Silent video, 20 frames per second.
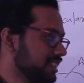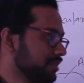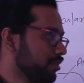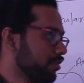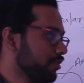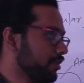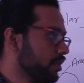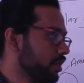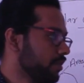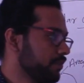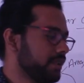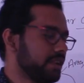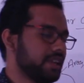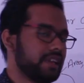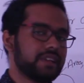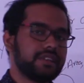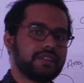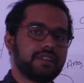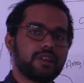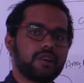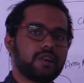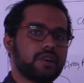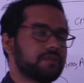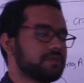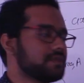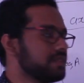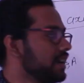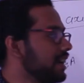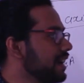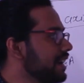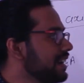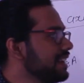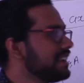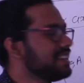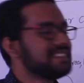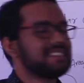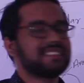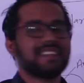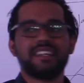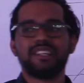the moment of inertia of the
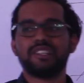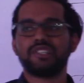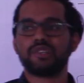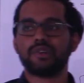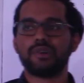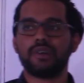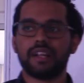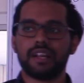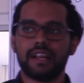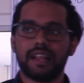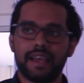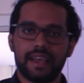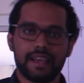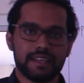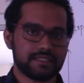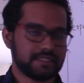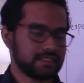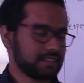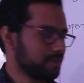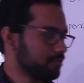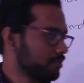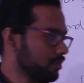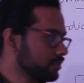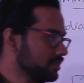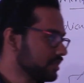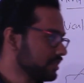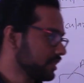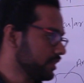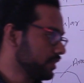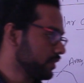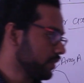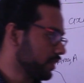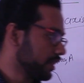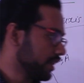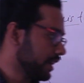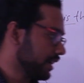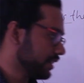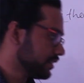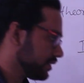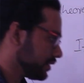centroidal axis, above the
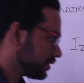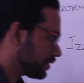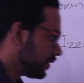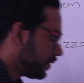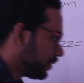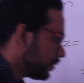centroidal axis.